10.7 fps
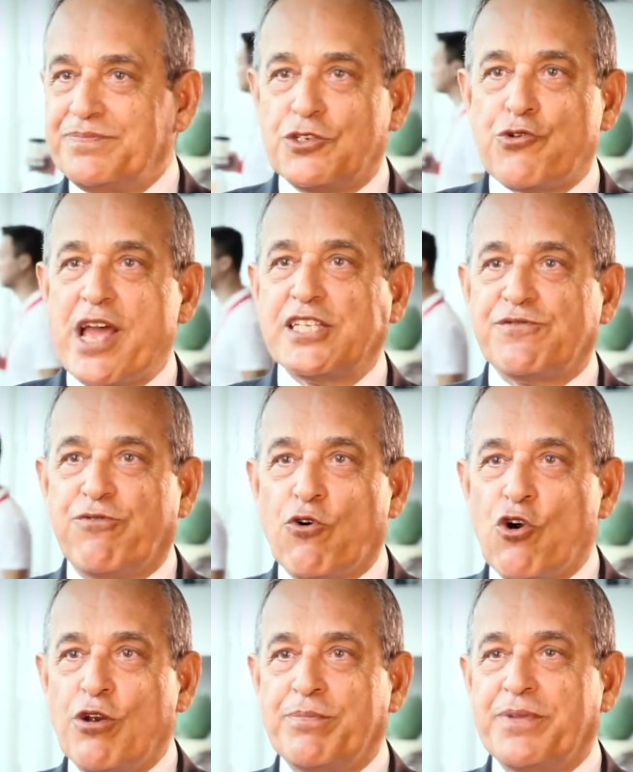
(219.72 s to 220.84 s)

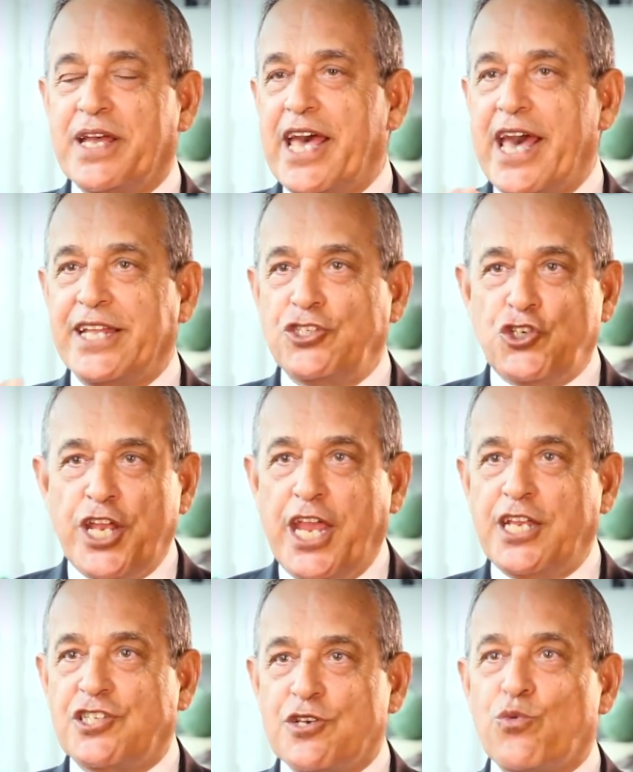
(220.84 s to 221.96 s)
transform and
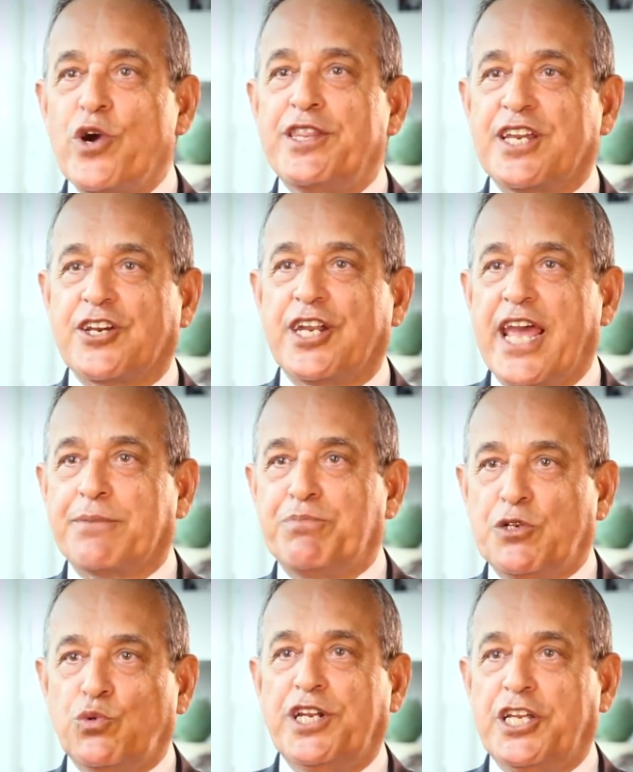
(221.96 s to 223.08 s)
change the way they connect
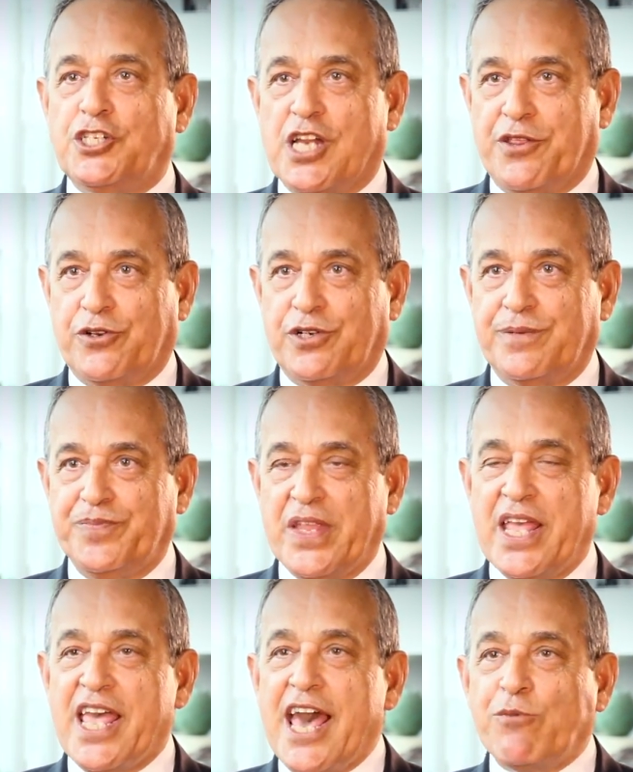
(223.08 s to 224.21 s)
between each other.
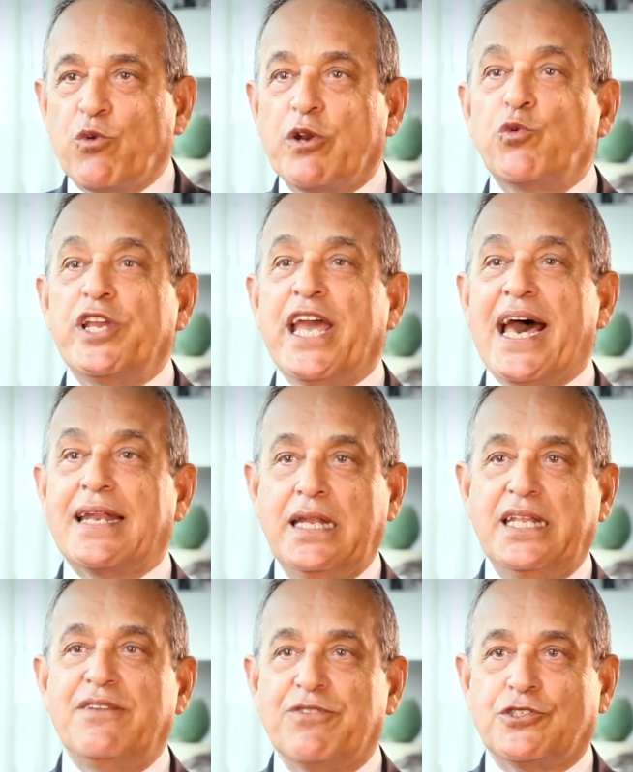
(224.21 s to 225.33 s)
And when we add
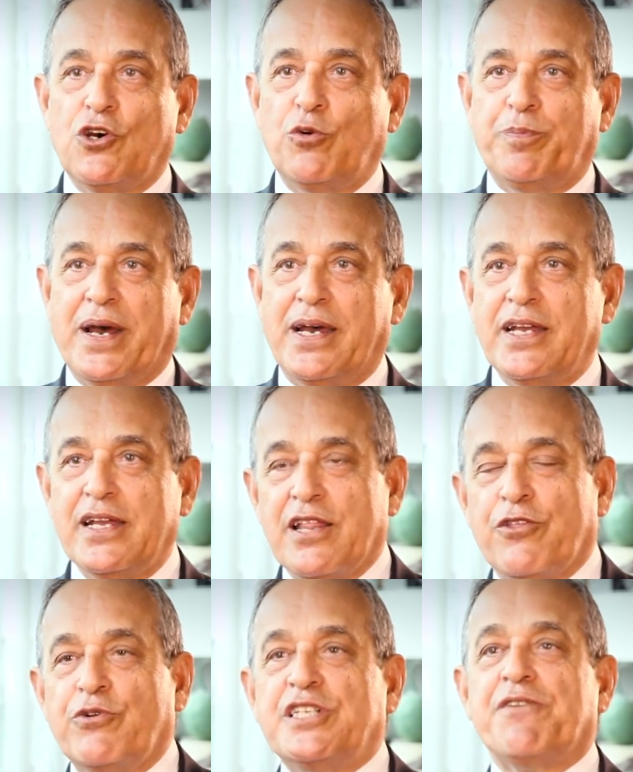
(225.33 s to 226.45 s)
levodopa,
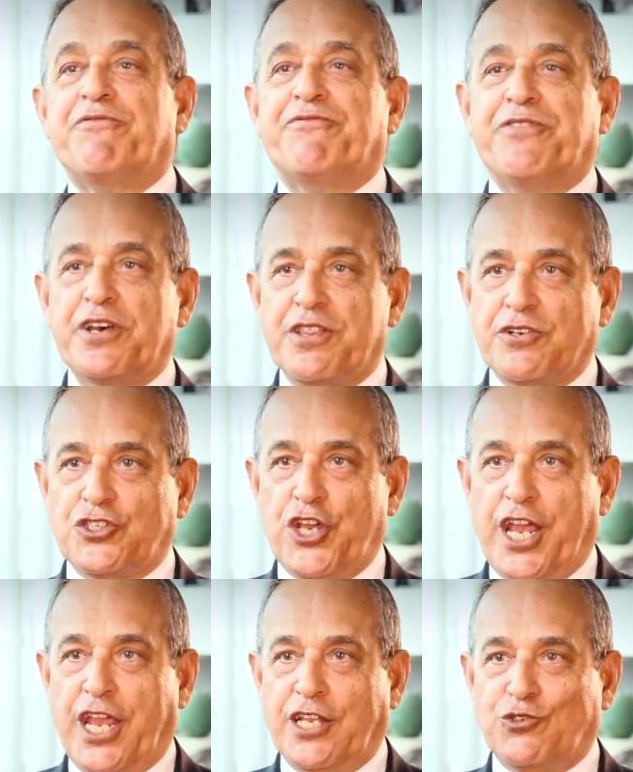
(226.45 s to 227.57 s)
there is a further
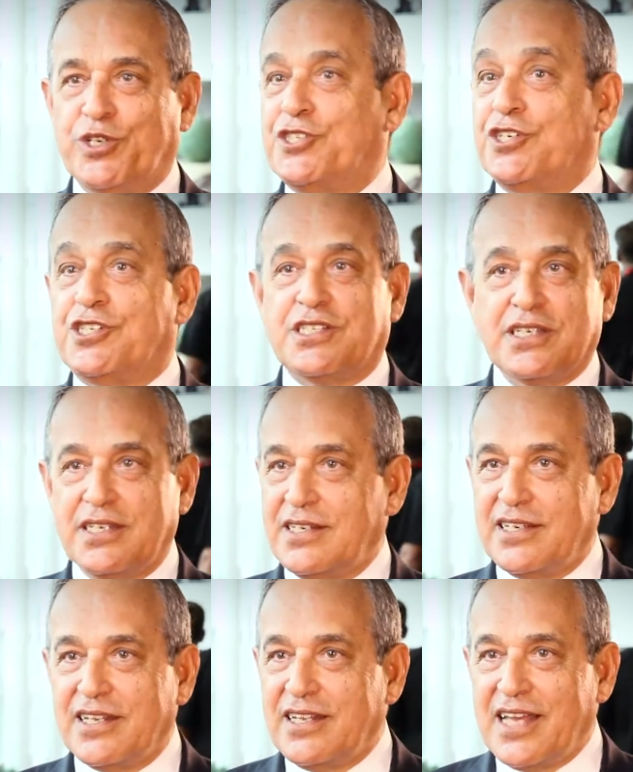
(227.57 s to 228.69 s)
change which is
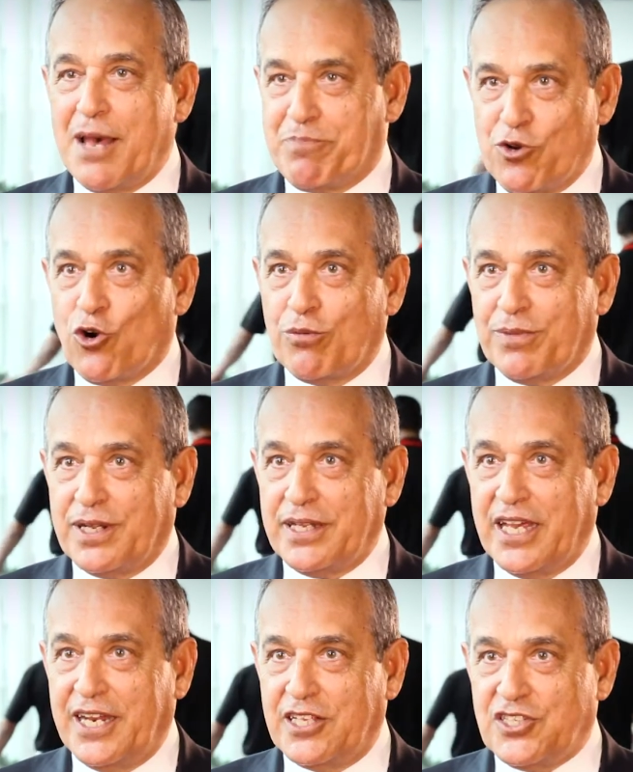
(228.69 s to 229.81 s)
abnormal
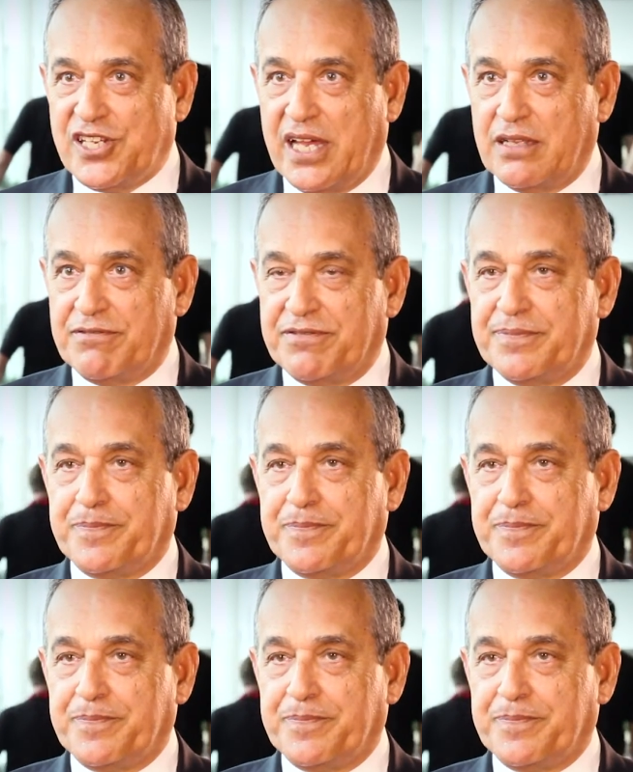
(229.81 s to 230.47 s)
in itself.